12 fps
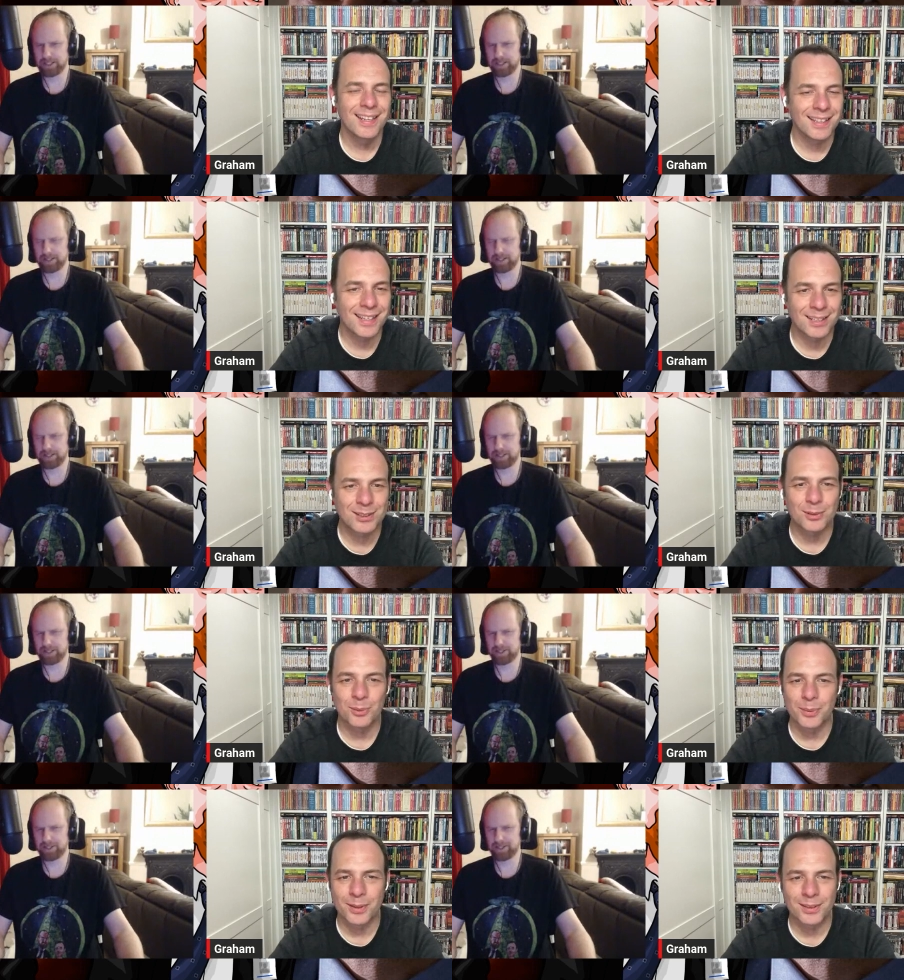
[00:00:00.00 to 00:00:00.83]
Speaker 1: it's
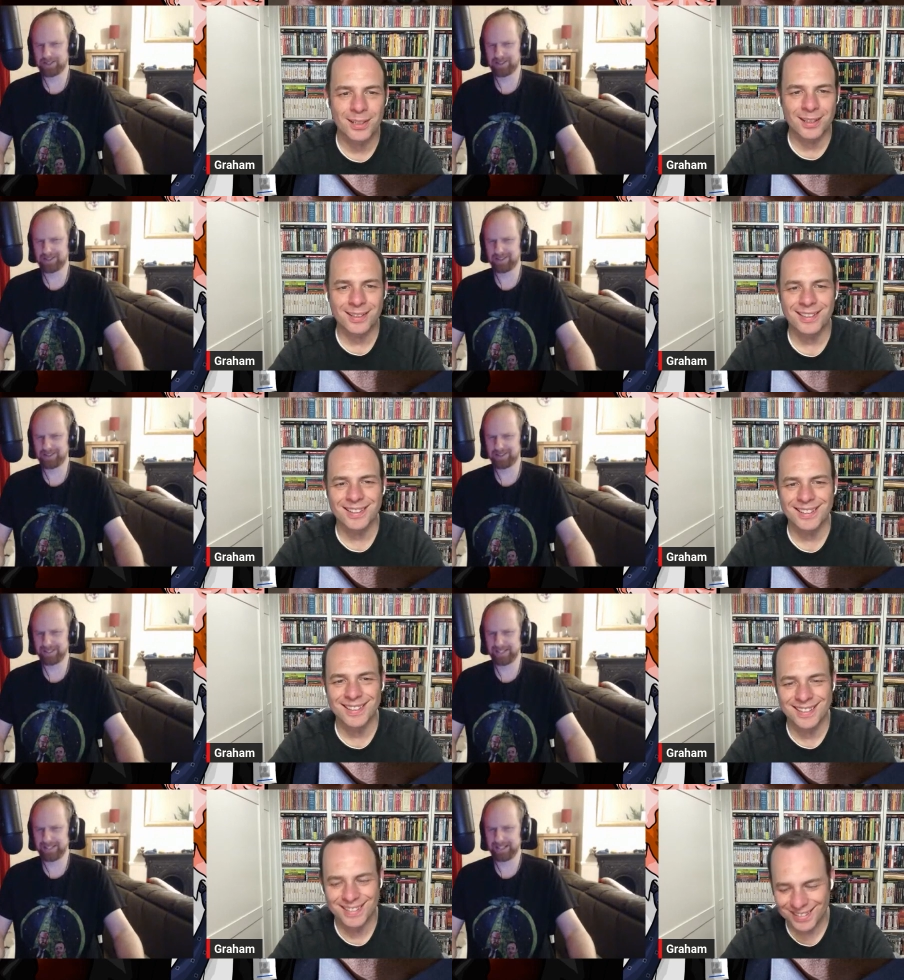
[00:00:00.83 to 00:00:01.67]
so weird.
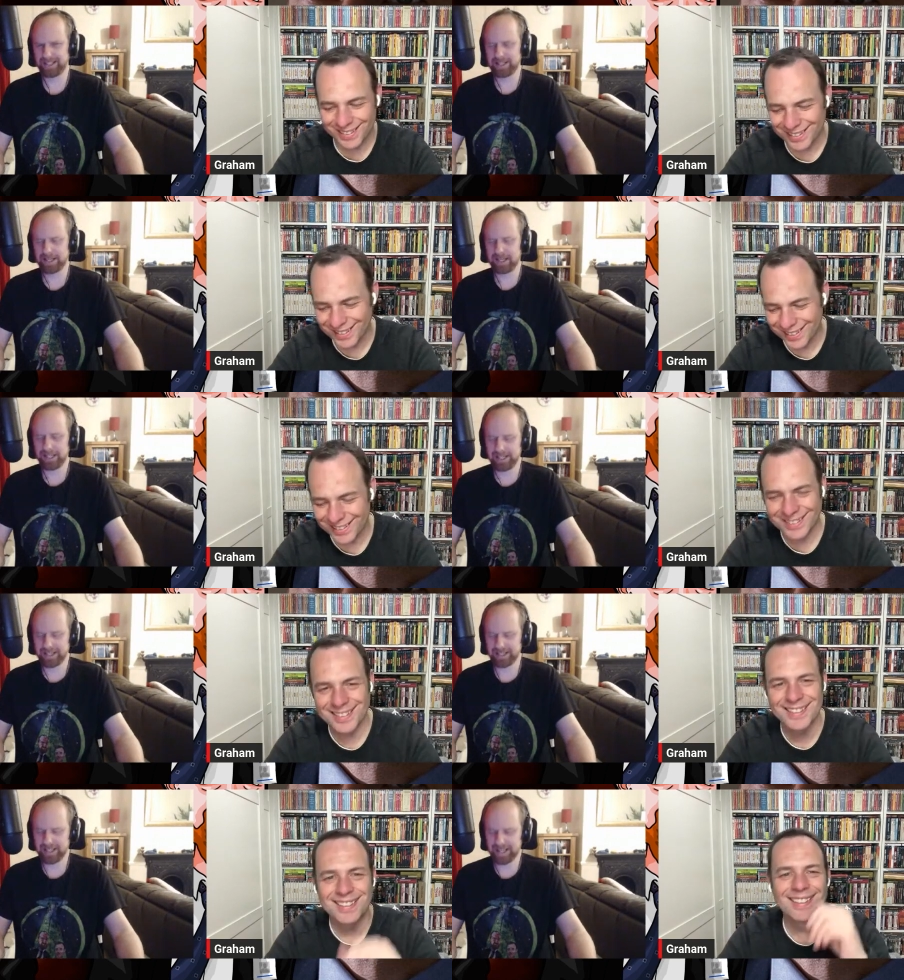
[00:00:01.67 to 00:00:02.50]

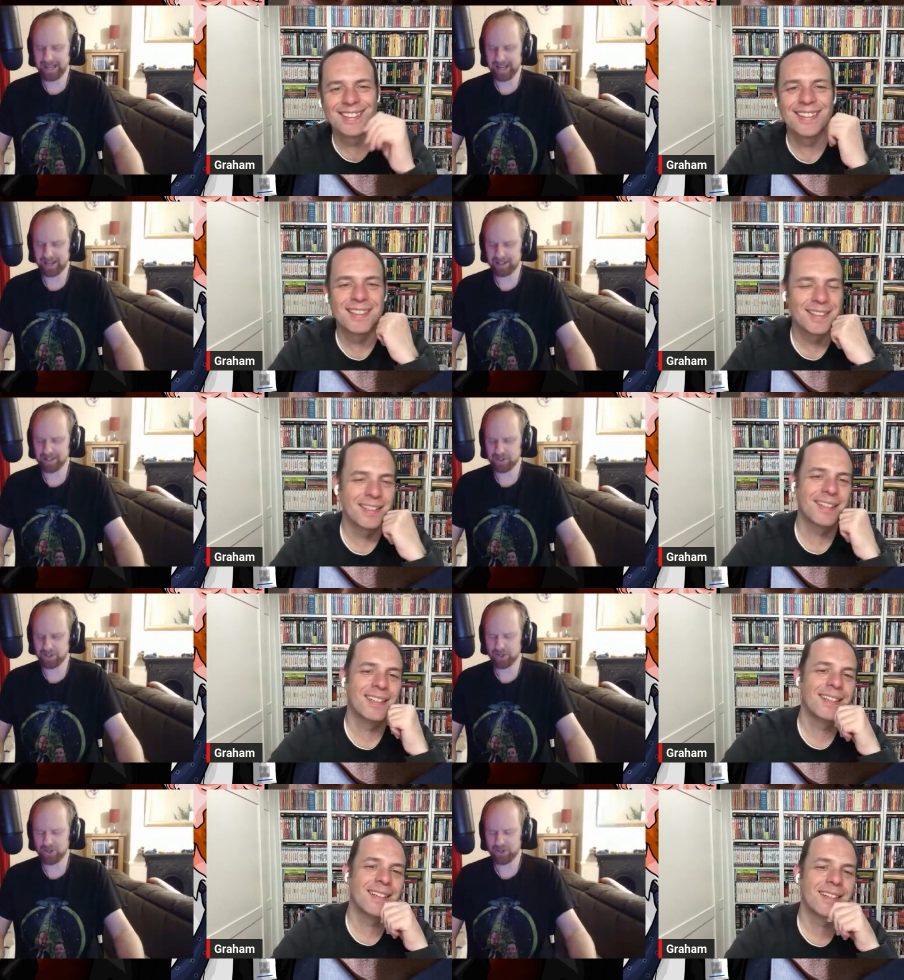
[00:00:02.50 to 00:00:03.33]
Speaker 2: Yeah,
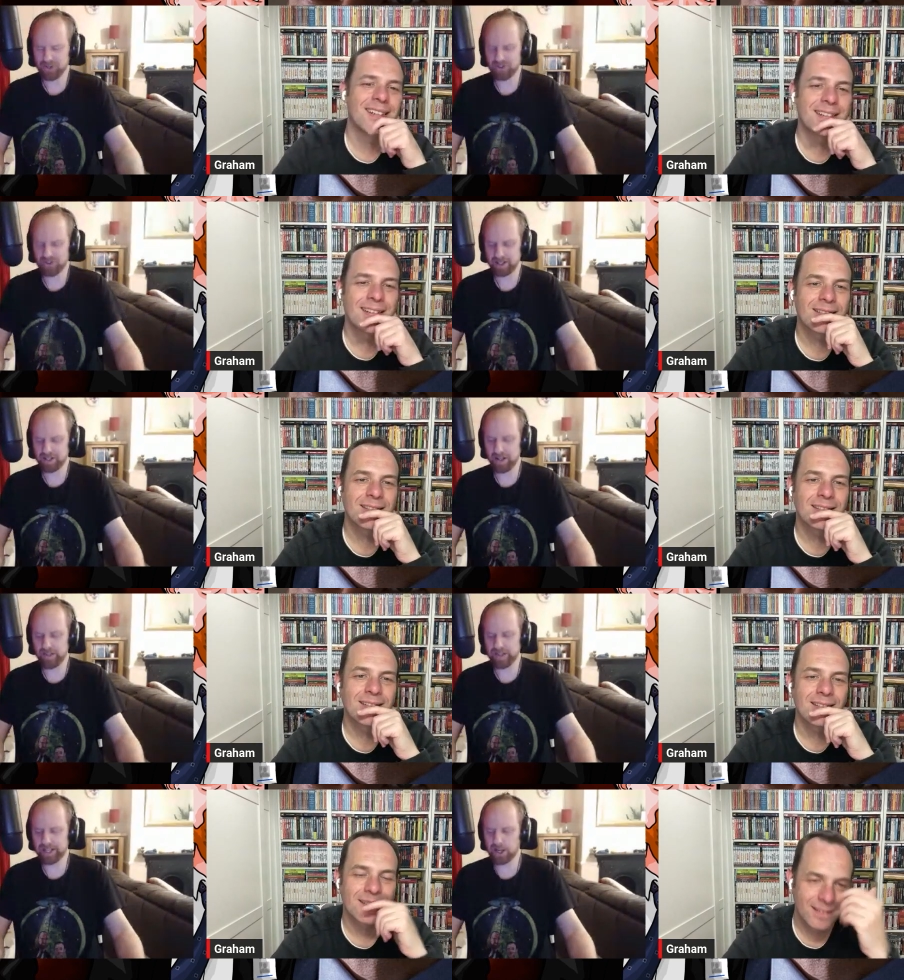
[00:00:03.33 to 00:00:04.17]
so
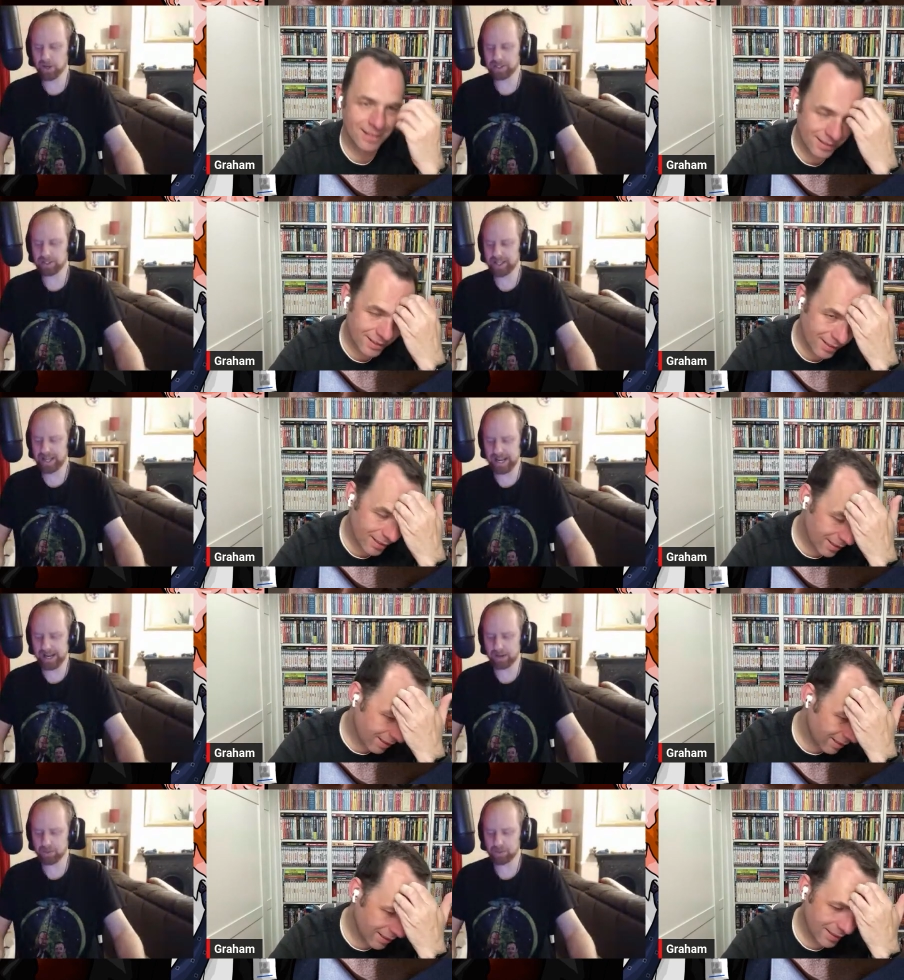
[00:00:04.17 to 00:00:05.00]
they go to the
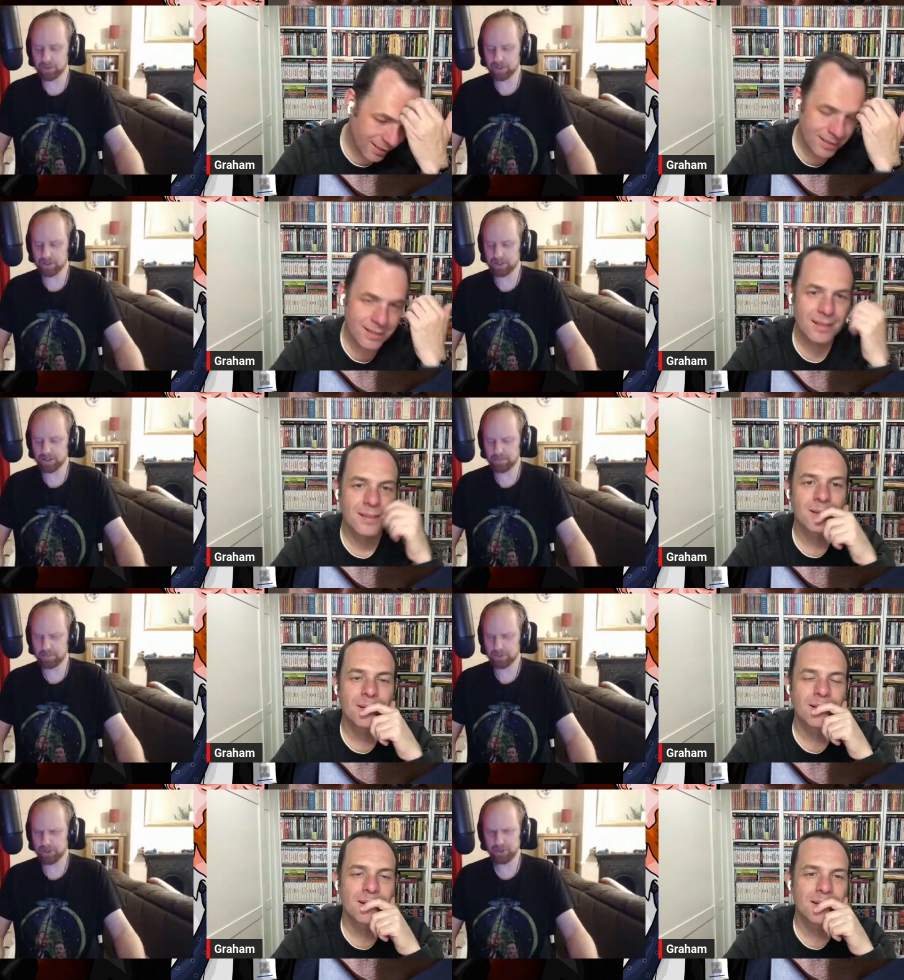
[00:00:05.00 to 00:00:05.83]
house,
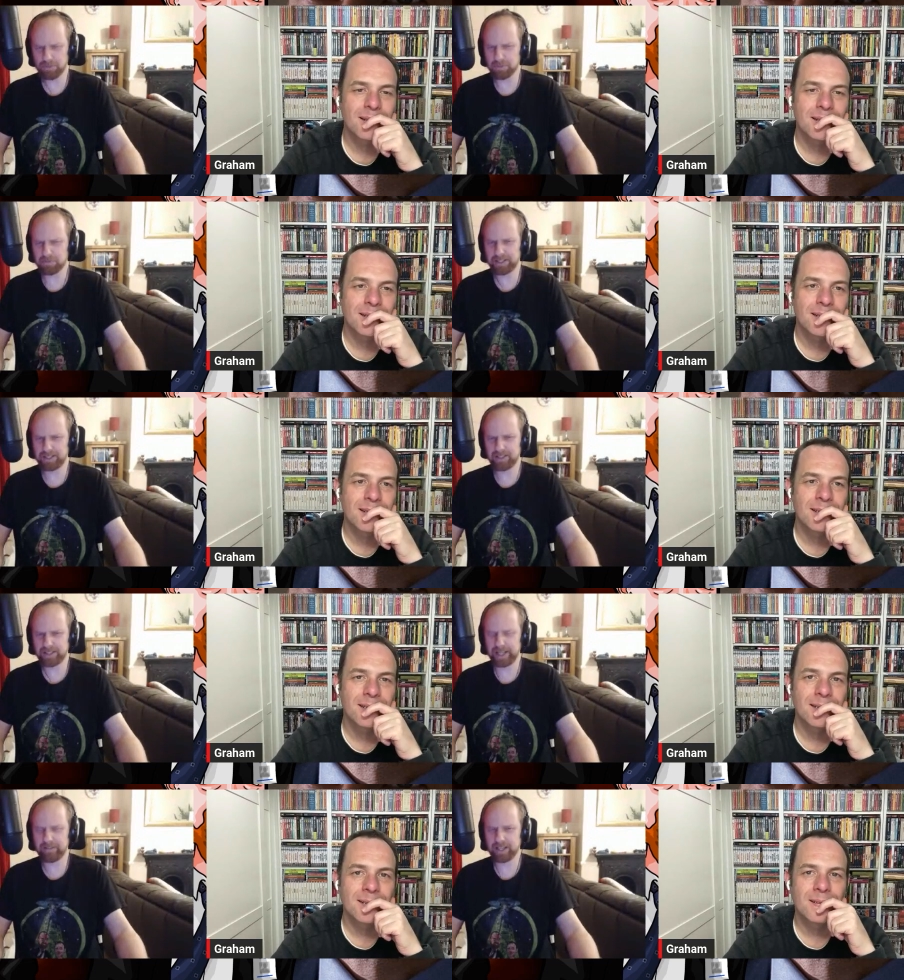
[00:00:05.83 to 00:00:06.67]
presumably
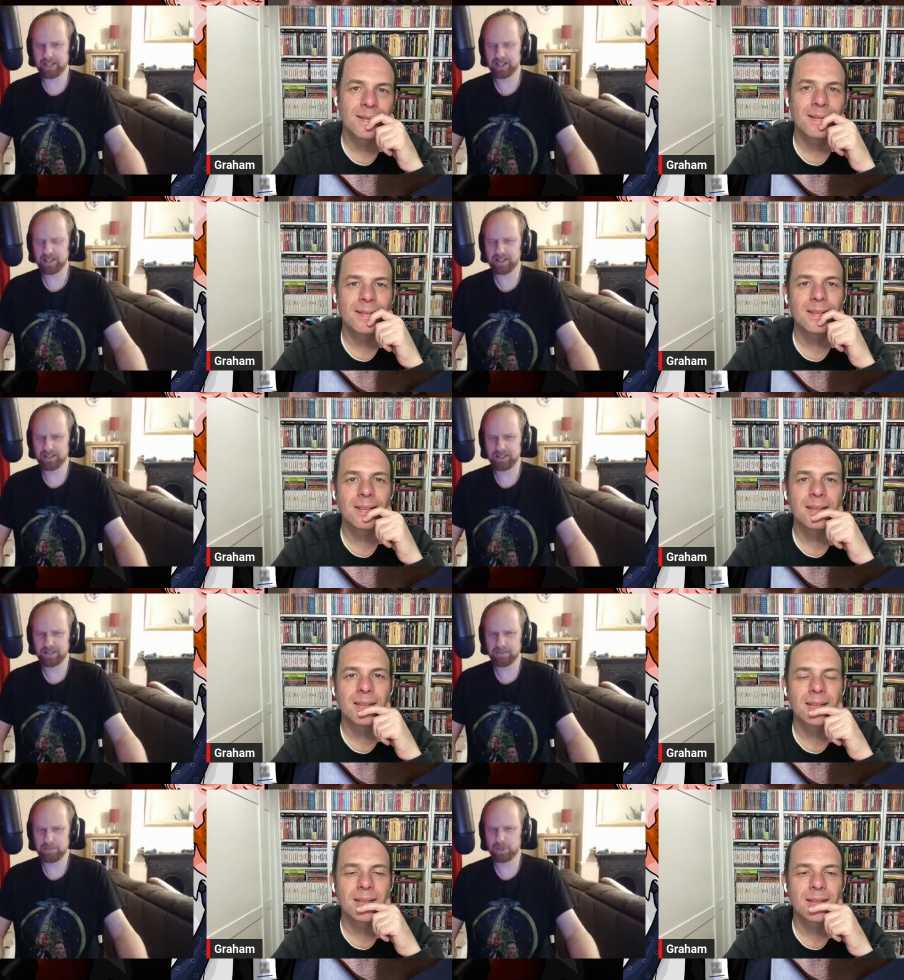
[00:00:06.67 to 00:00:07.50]
leaving
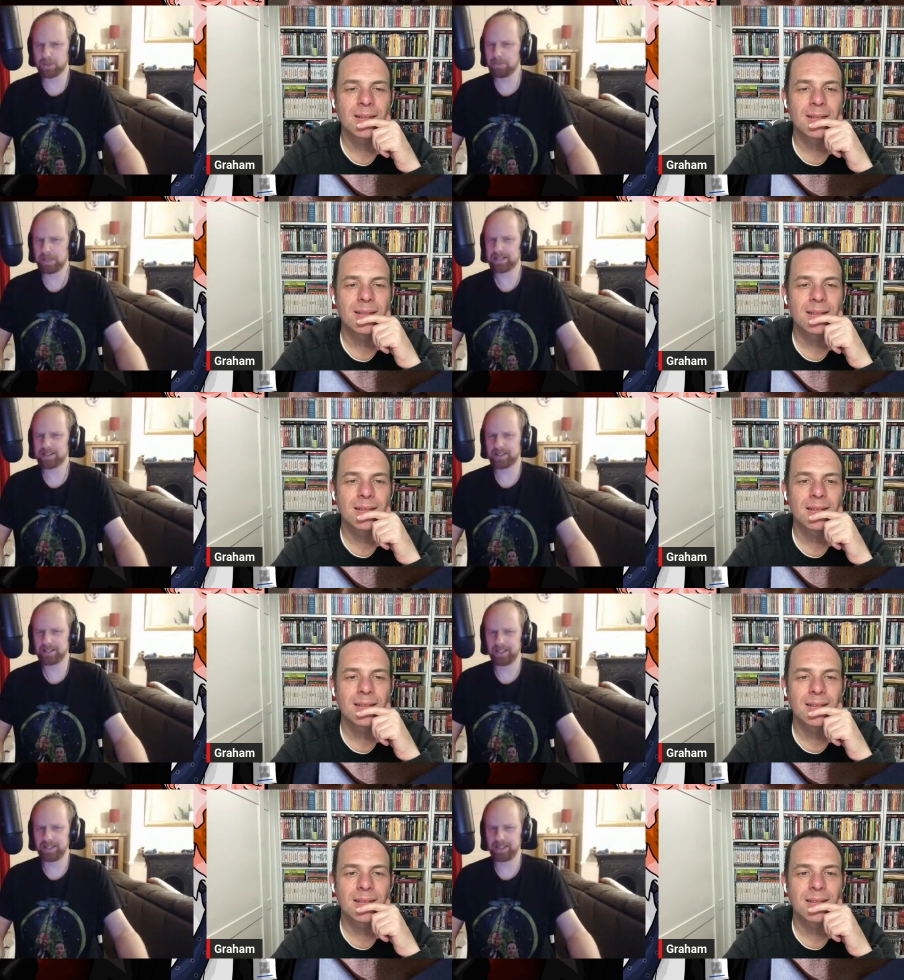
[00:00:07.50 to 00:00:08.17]
poor Betsy